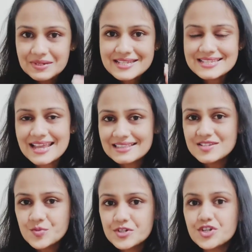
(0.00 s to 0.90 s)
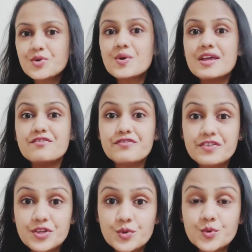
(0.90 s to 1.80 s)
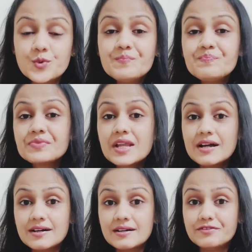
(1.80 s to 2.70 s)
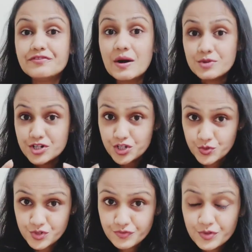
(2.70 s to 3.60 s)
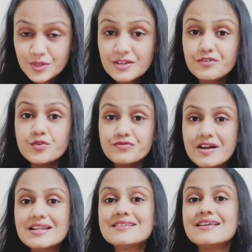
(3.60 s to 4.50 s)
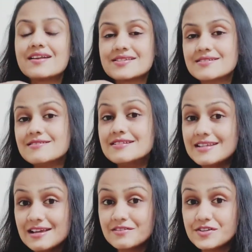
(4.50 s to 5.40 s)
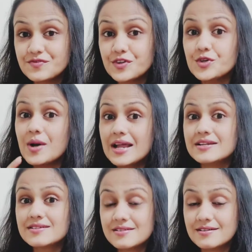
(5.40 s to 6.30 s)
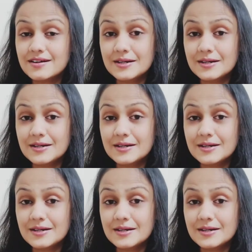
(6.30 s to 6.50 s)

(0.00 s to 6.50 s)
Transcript: Please like this video if you found it useful, if you felt there are certain takeaways for you, and